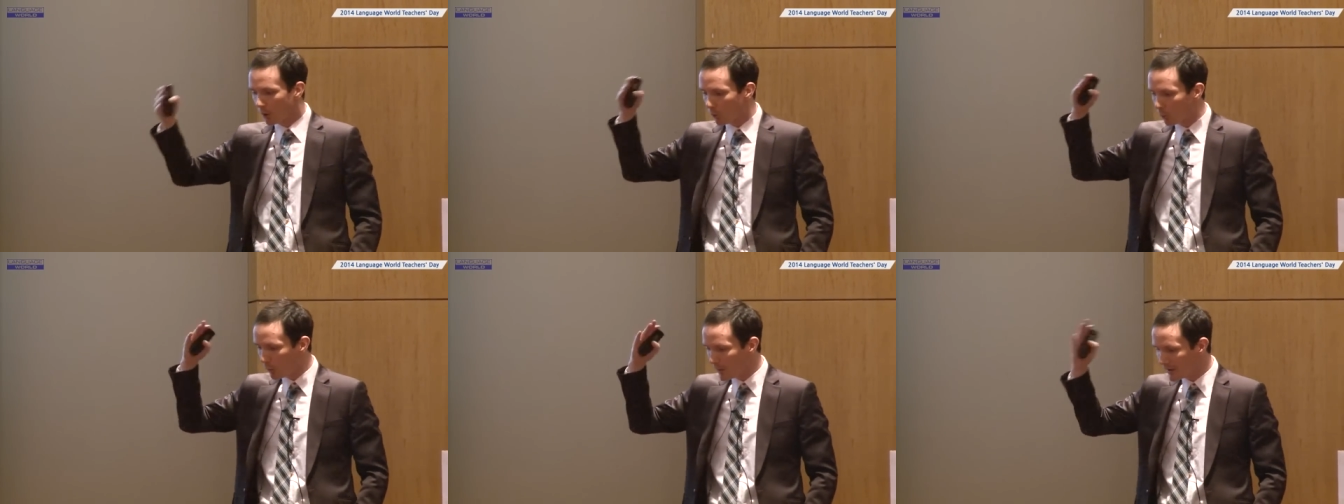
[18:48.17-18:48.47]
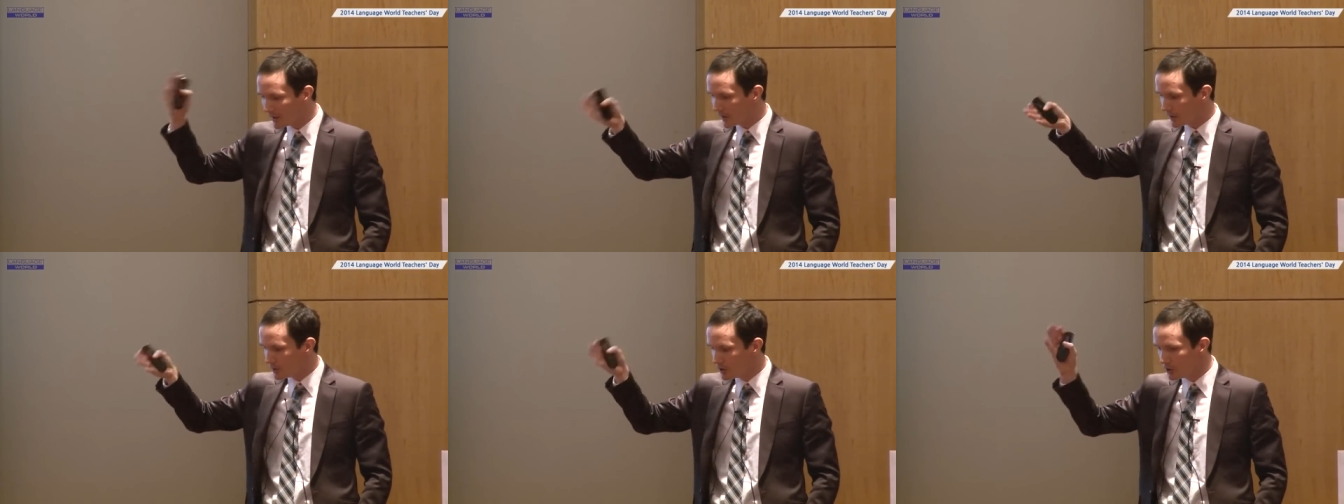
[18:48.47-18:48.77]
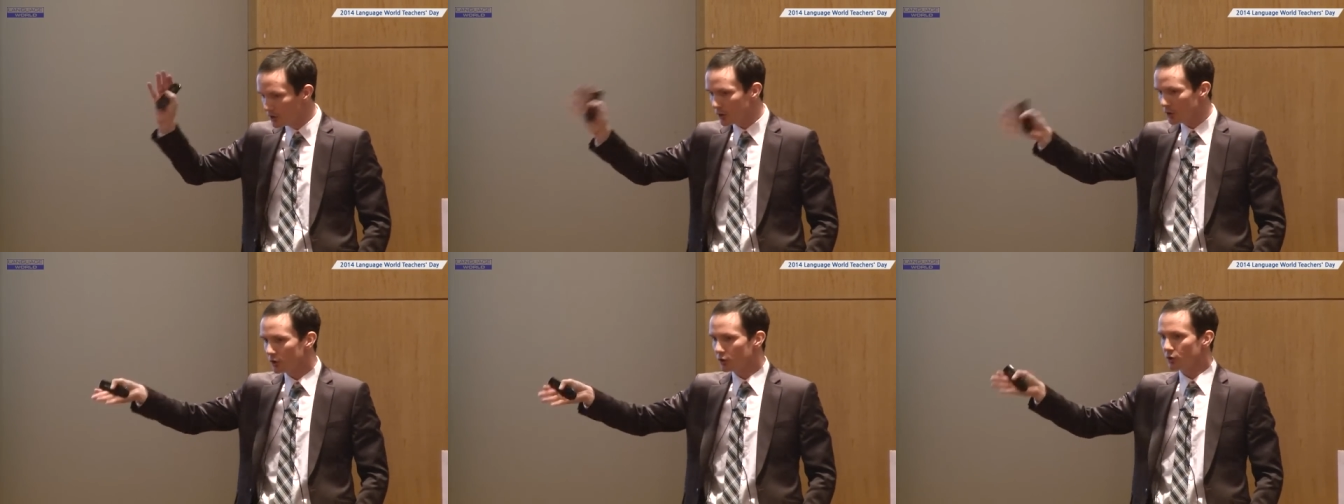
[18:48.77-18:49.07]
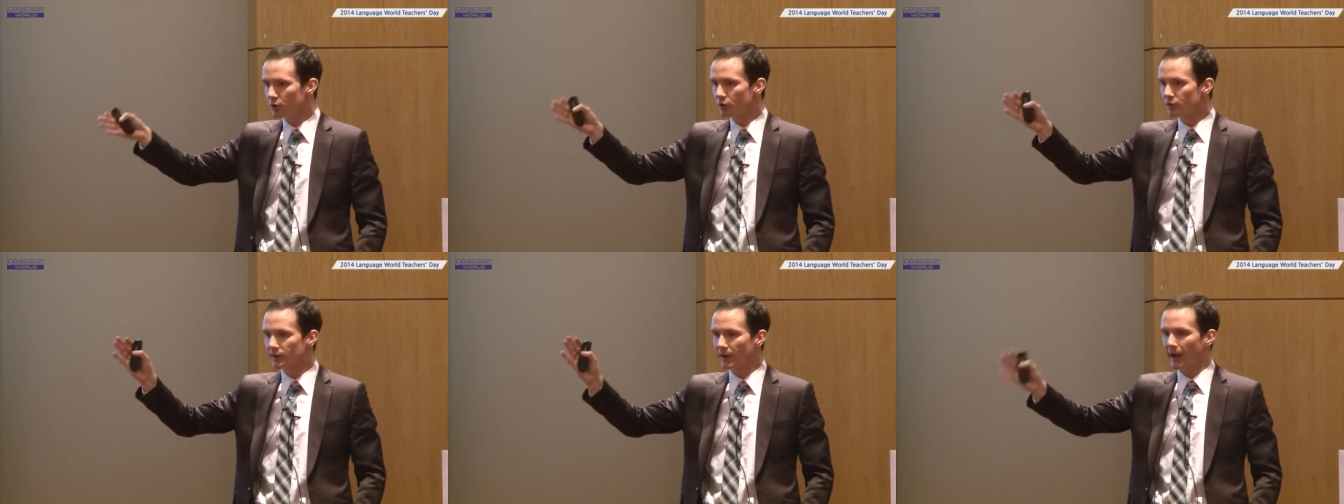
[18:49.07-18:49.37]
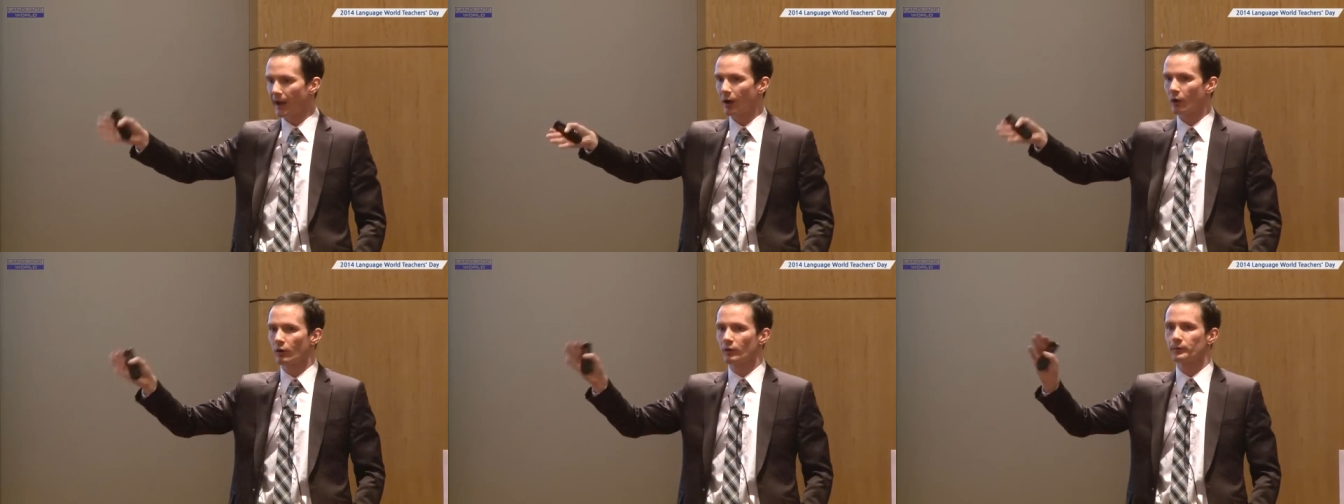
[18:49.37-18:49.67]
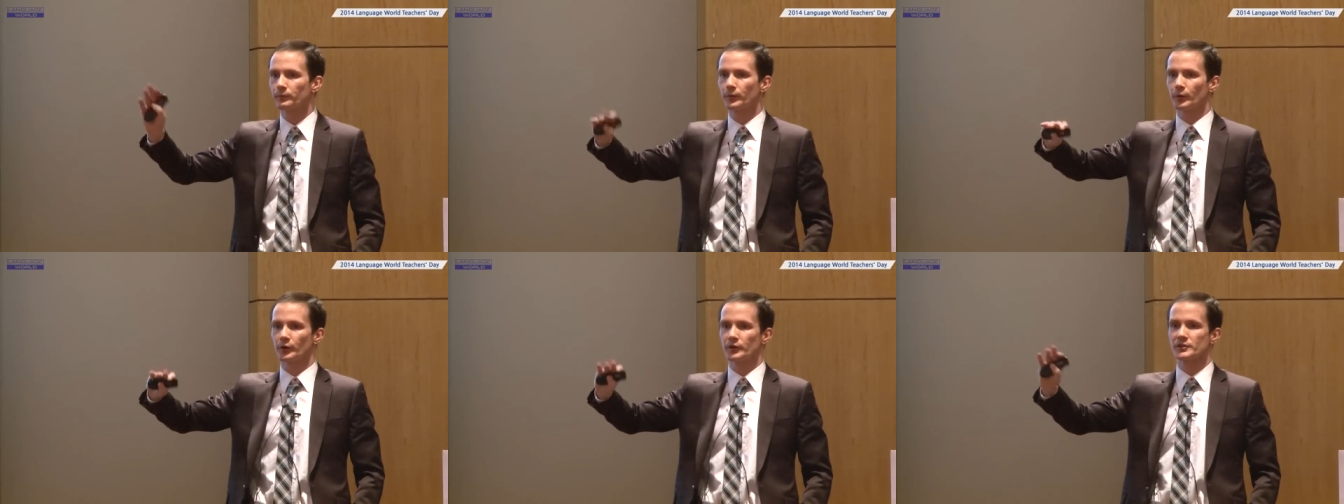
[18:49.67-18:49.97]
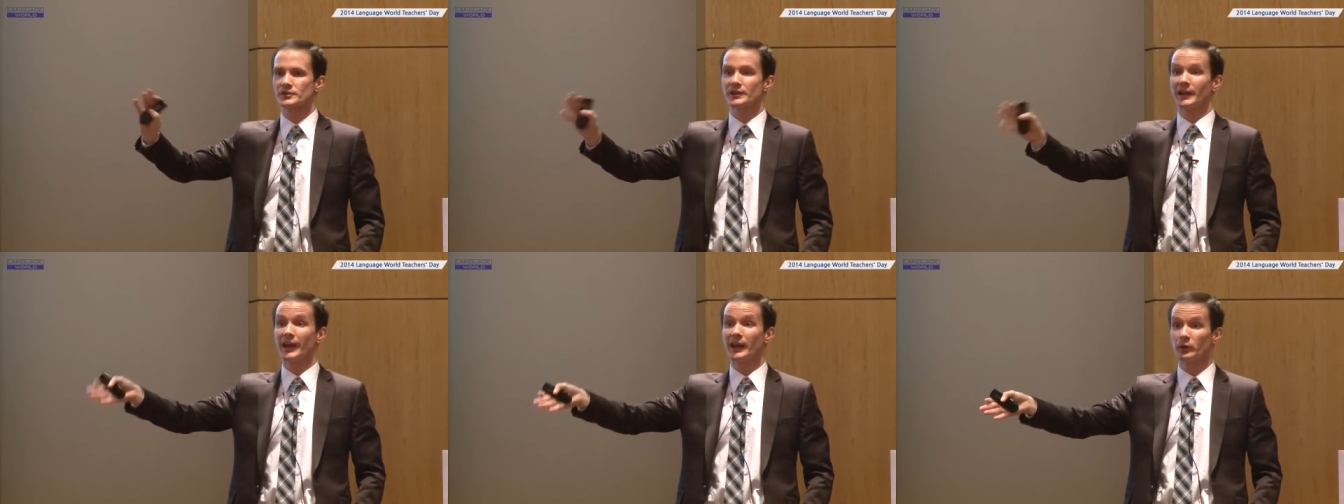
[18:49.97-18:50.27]
we can use our
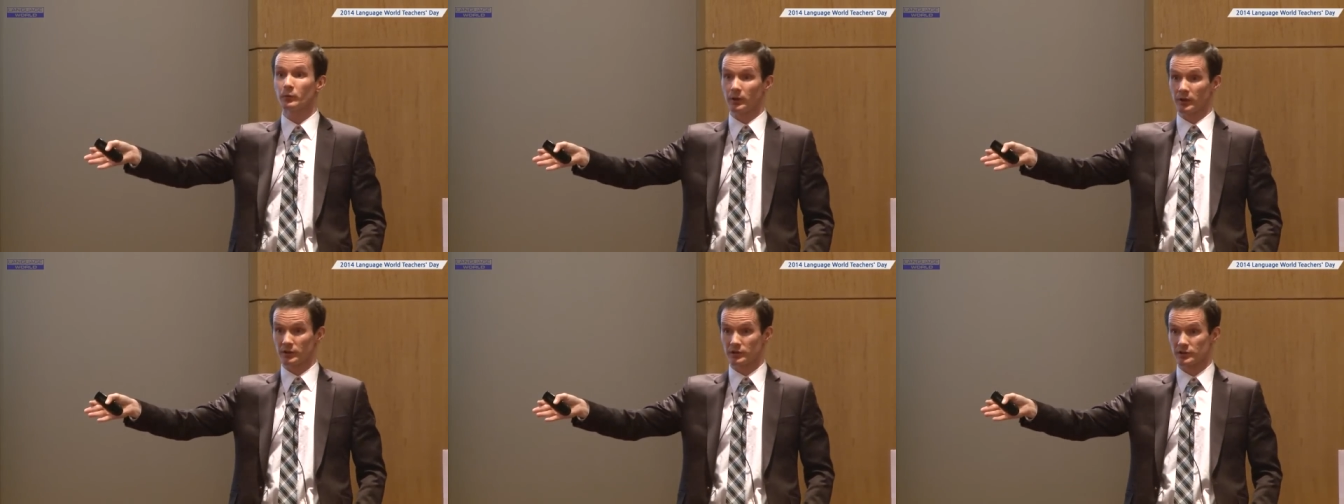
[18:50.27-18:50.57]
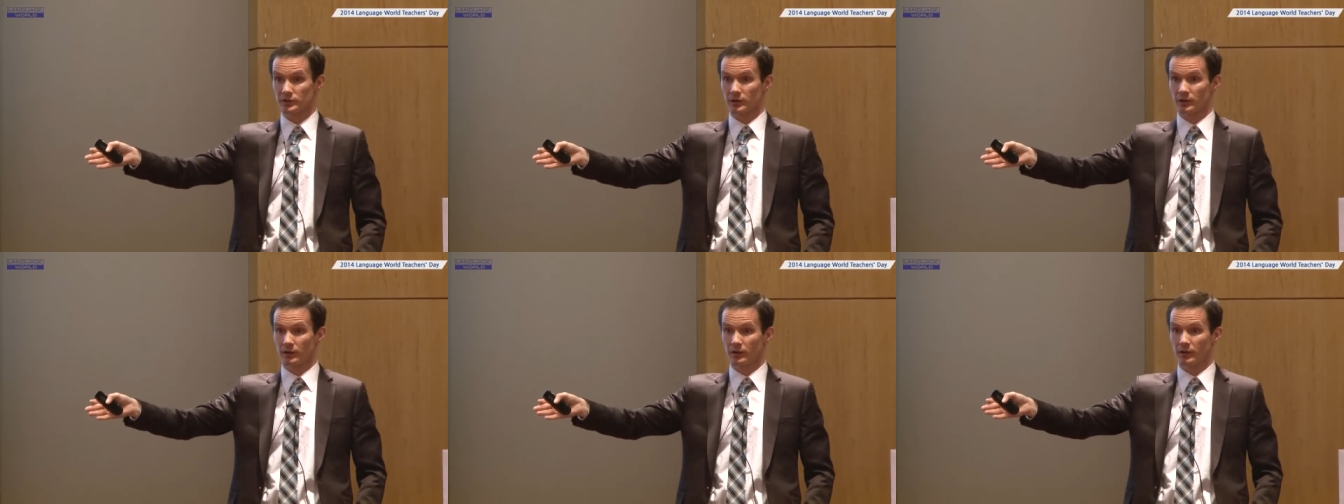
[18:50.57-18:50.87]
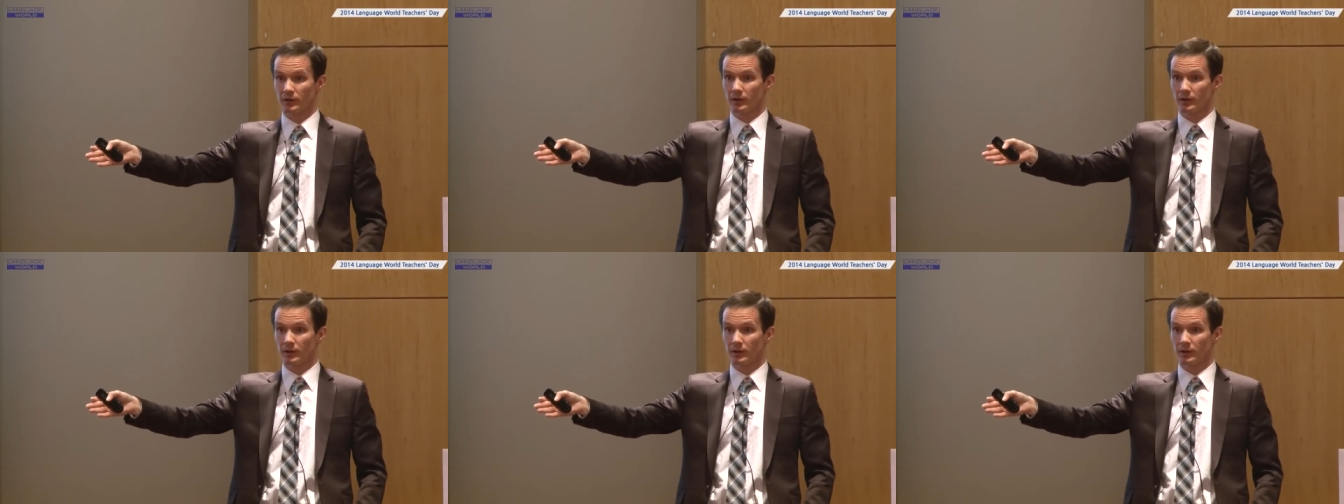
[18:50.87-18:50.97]
first language.